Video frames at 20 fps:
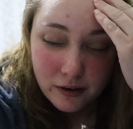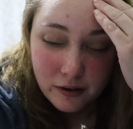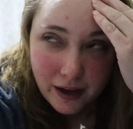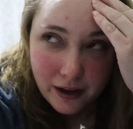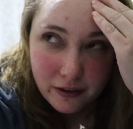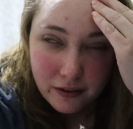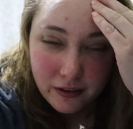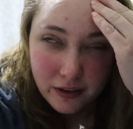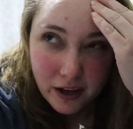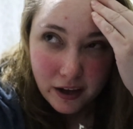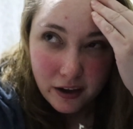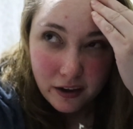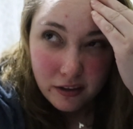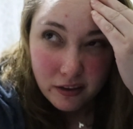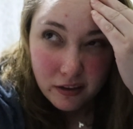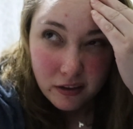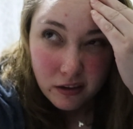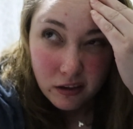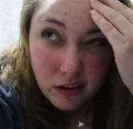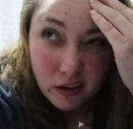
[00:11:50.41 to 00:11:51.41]
And
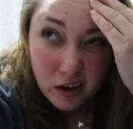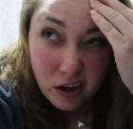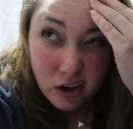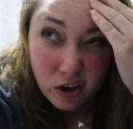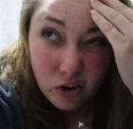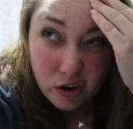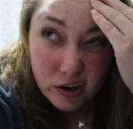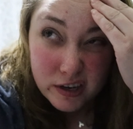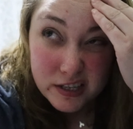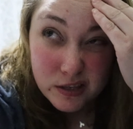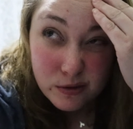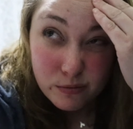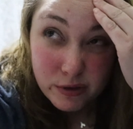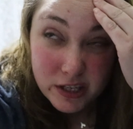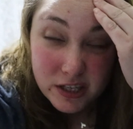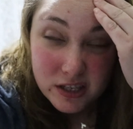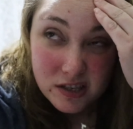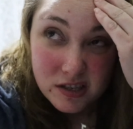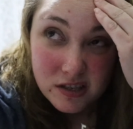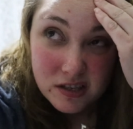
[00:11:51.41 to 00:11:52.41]
then, like,
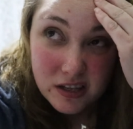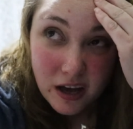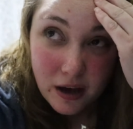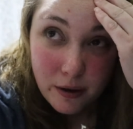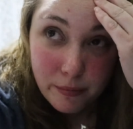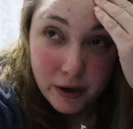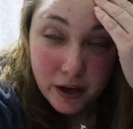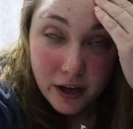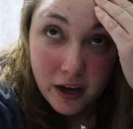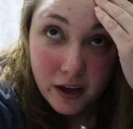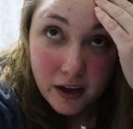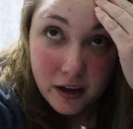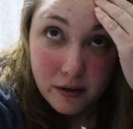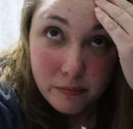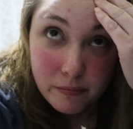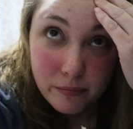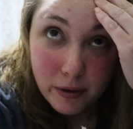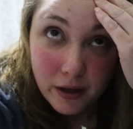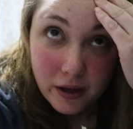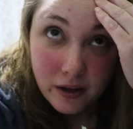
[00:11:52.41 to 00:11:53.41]
Christmas is coming
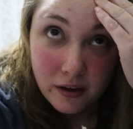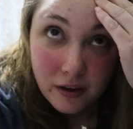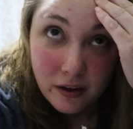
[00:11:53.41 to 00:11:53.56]
up.